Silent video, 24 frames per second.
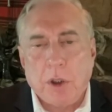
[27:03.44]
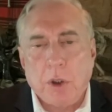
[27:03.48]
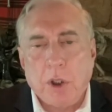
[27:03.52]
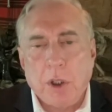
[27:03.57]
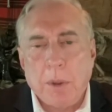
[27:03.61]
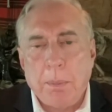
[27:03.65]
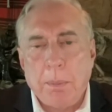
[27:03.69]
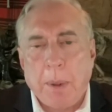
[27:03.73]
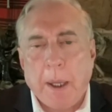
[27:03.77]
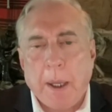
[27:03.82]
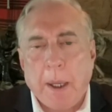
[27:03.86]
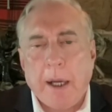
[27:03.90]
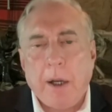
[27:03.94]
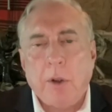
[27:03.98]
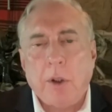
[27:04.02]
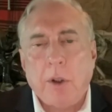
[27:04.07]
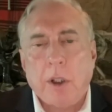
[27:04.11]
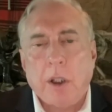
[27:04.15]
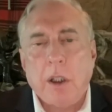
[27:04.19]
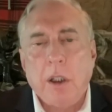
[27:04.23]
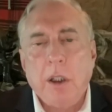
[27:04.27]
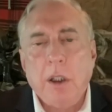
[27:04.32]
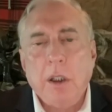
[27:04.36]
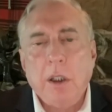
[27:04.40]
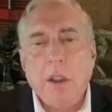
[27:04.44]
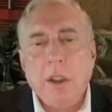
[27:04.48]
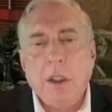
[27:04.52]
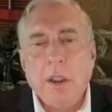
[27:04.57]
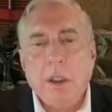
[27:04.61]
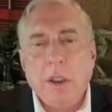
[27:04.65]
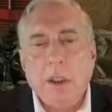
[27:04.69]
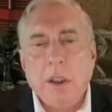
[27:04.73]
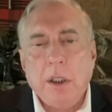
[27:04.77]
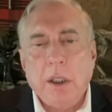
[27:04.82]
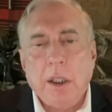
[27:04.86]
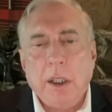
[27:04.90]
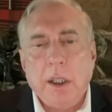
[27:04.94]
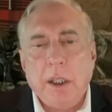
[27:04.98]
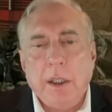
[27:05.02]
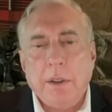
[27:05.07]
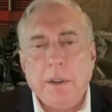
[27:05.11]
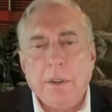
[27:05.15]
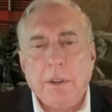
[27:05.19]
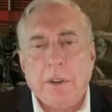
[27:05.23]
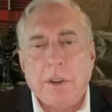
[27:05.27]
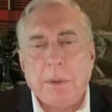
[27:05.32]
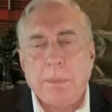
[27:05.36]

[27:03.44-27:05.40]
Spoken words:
on power and